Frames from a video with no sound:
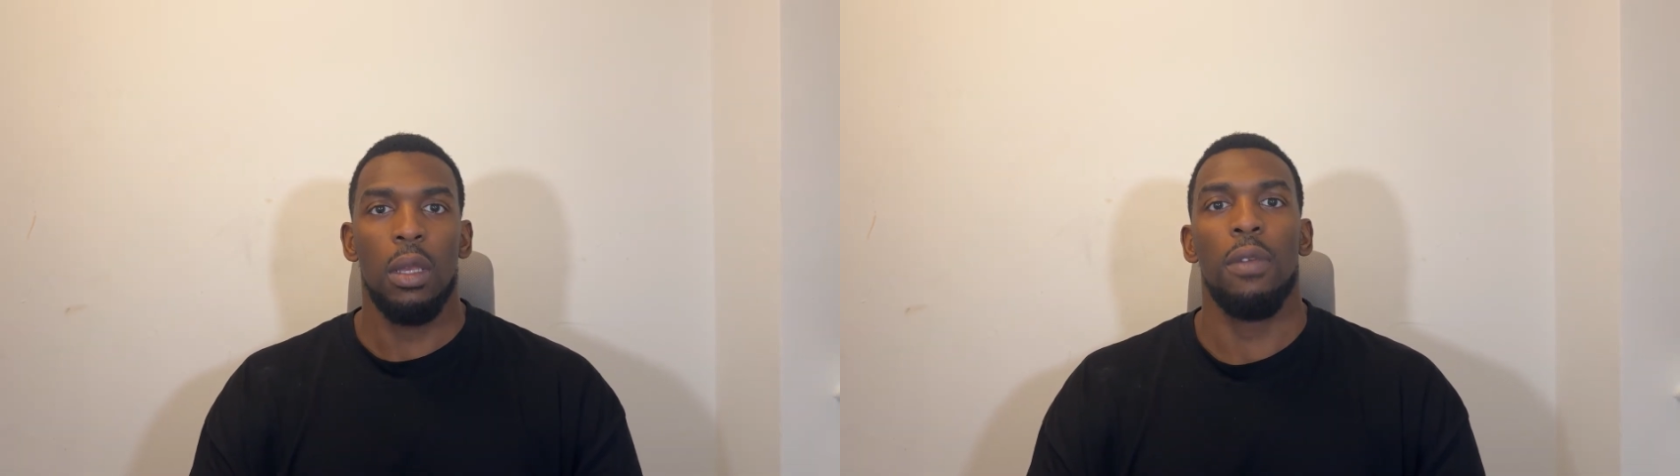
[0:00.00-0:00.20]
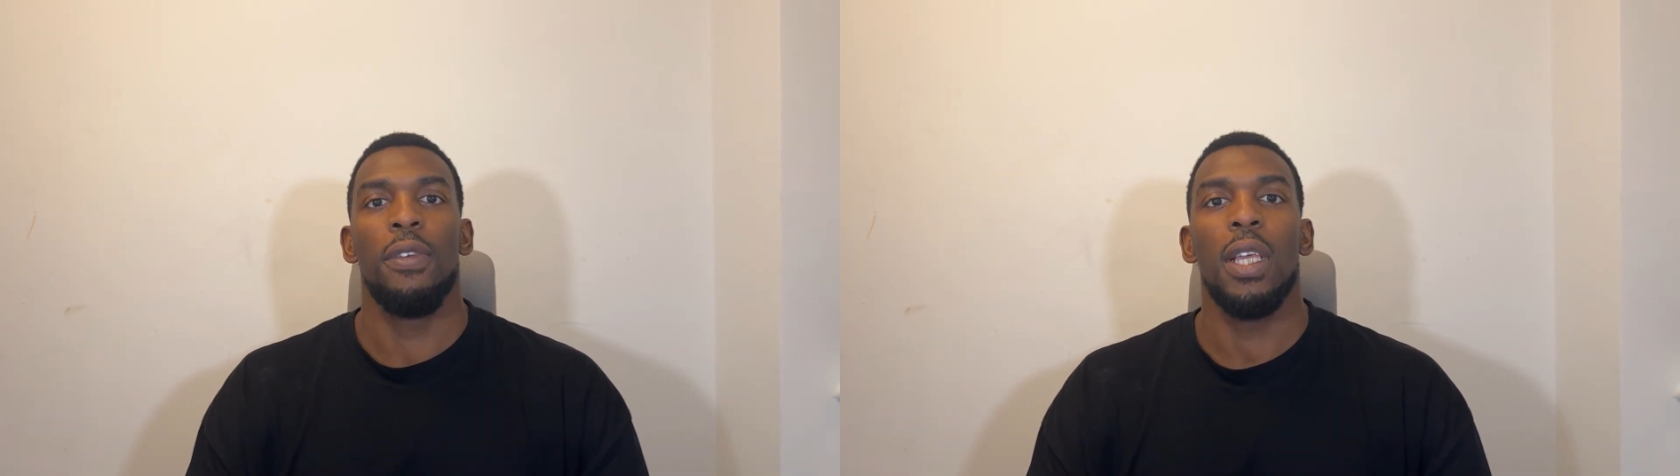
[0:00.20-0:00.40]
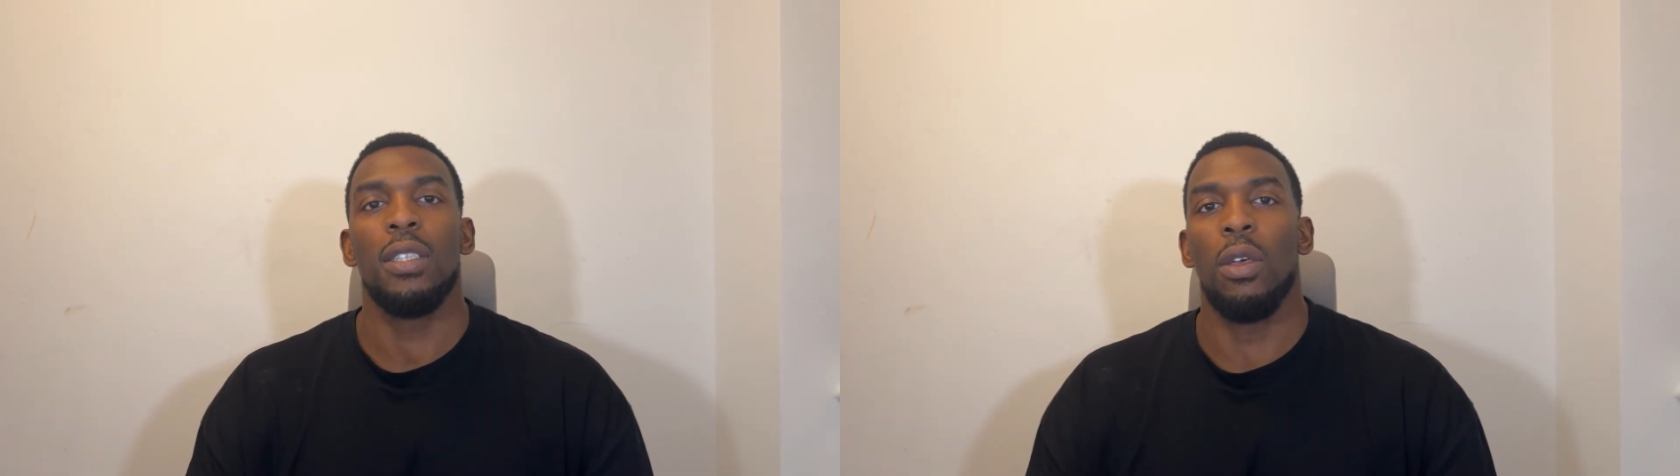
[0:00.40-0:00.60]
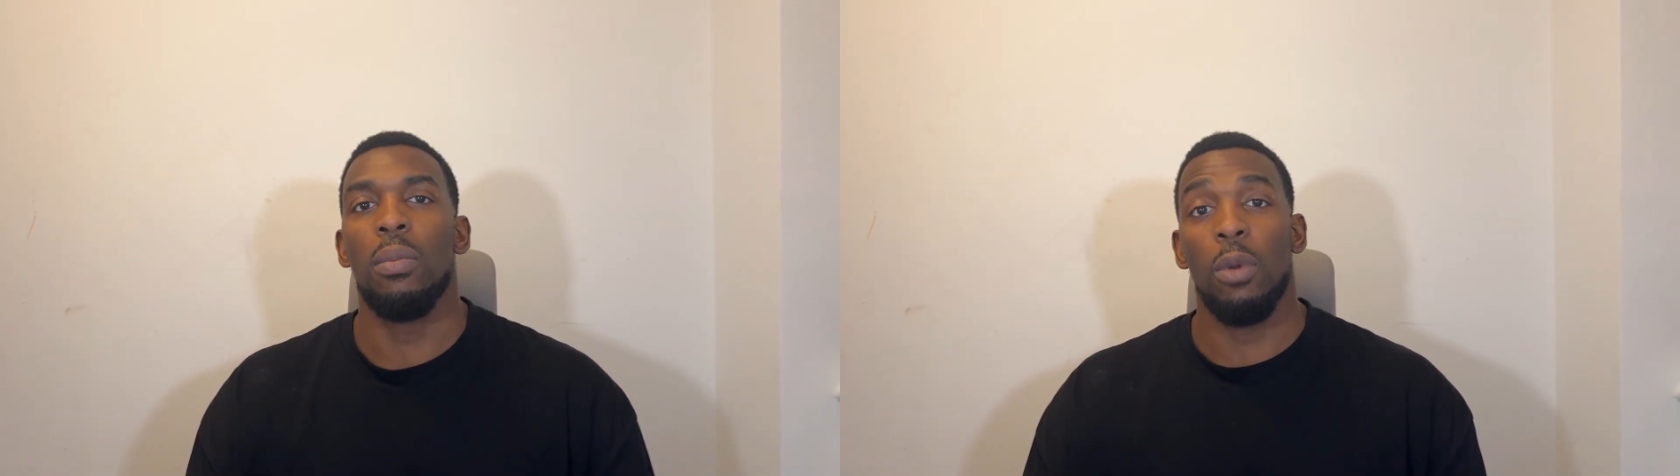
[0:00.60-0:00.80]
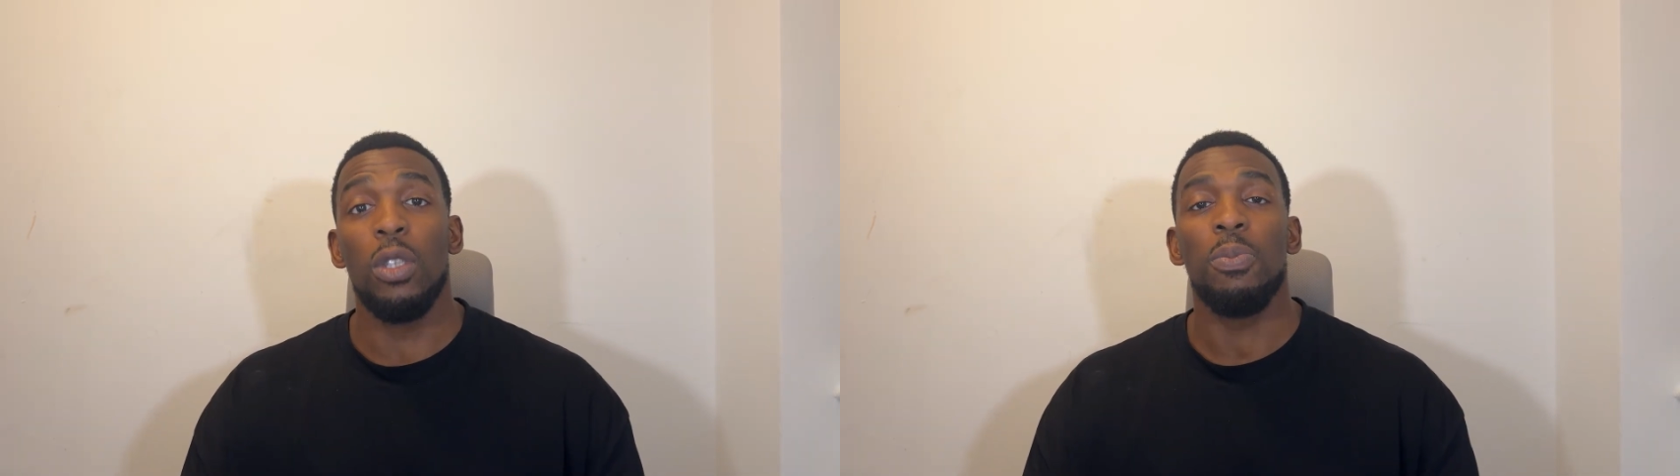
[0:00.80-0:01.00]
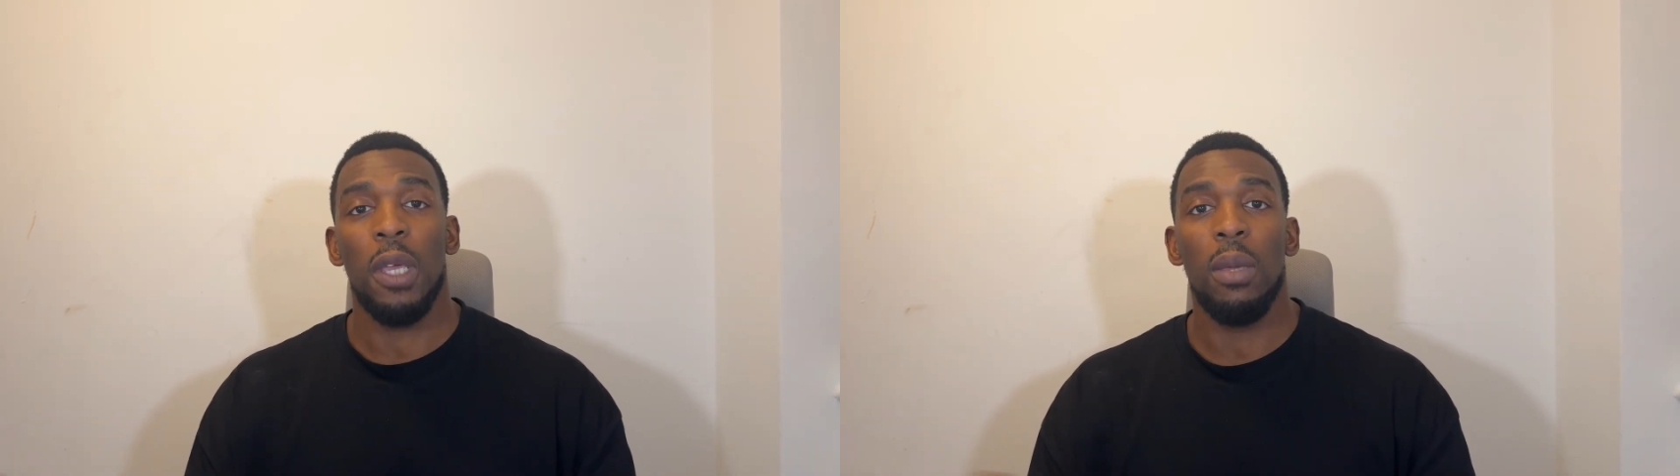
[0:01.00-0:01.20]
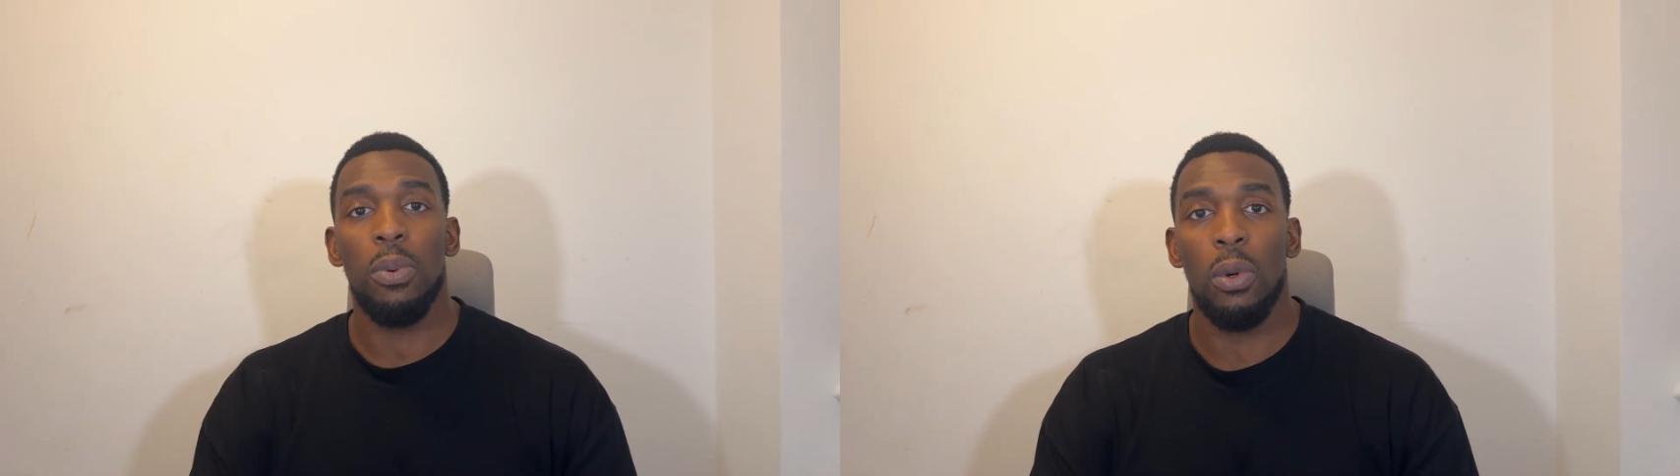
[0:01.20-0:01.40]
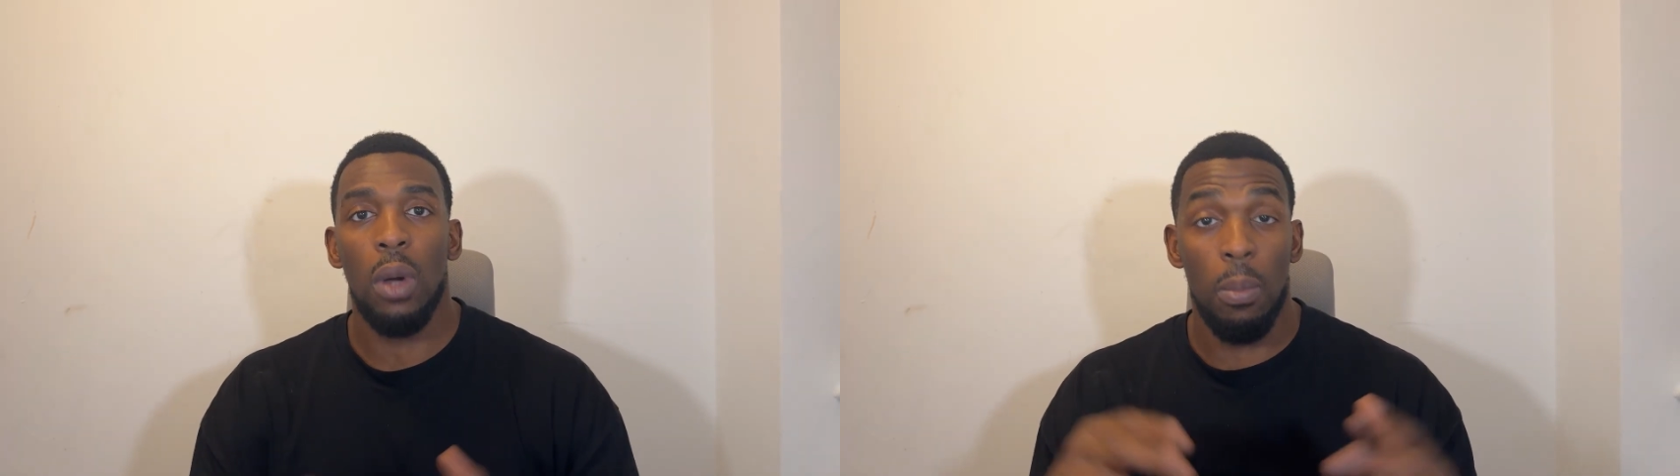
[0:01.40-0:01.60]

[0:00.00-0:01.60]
The thing is though, most people,